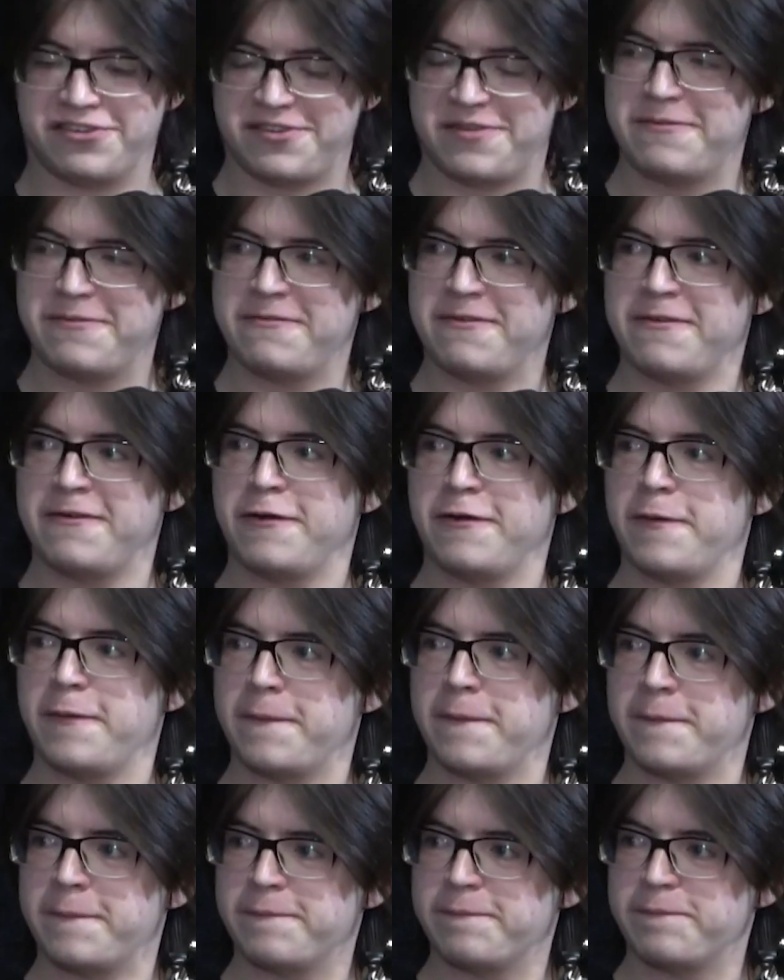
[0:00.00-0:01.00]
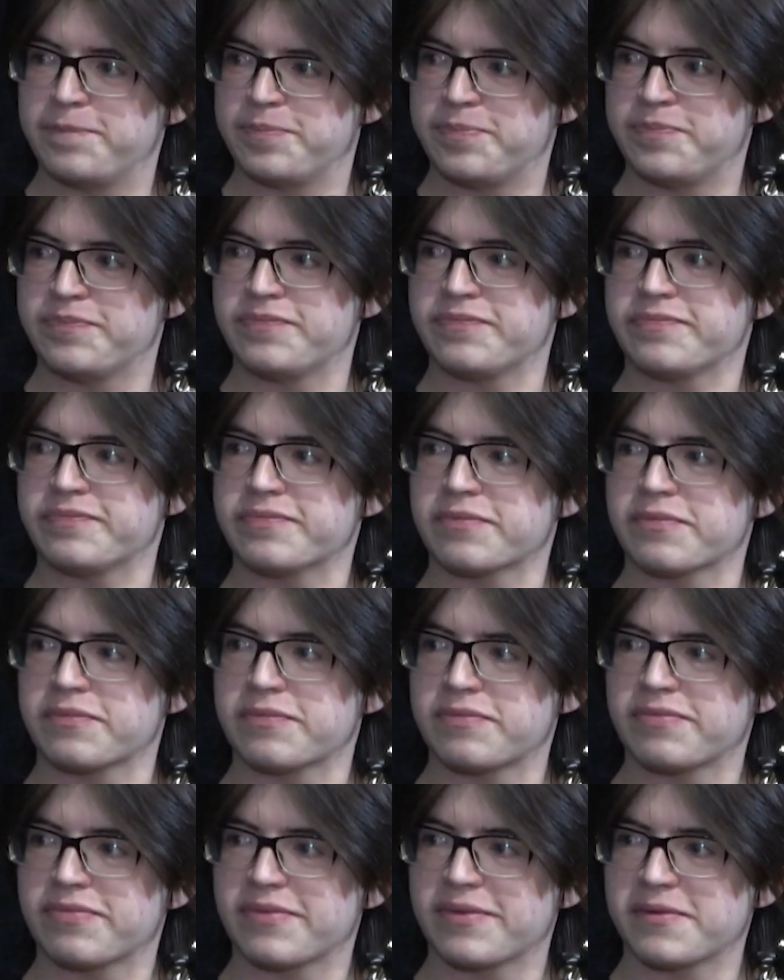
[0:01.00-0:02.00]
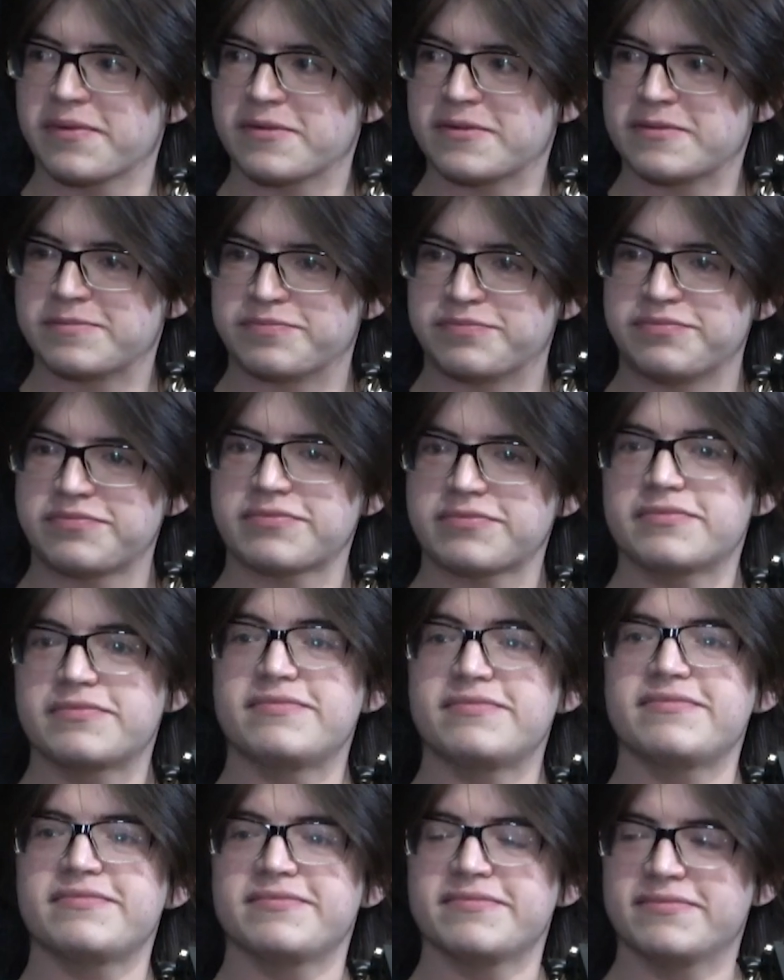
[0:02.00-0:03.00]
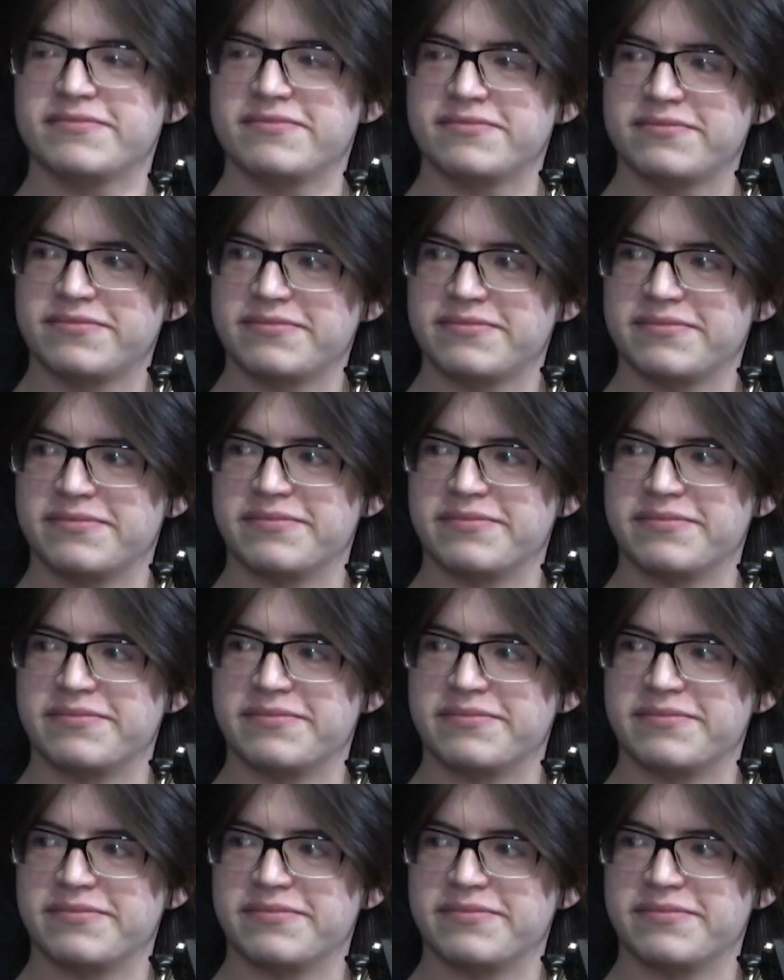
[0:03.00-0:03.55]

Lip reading: Okay, so you hadn't taken that class when you were going through this?